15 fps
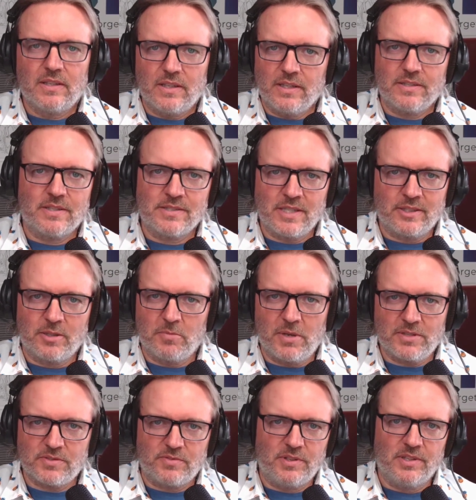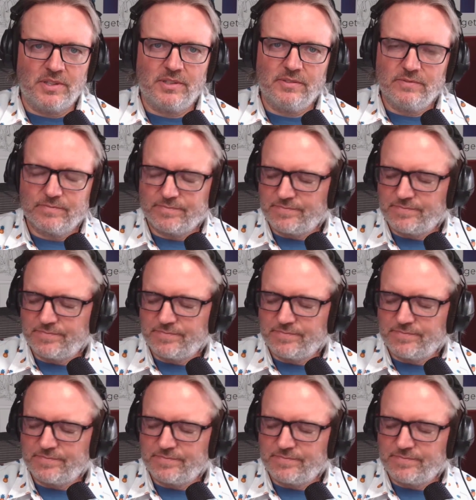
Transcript: Right. Isn't it the best feeling?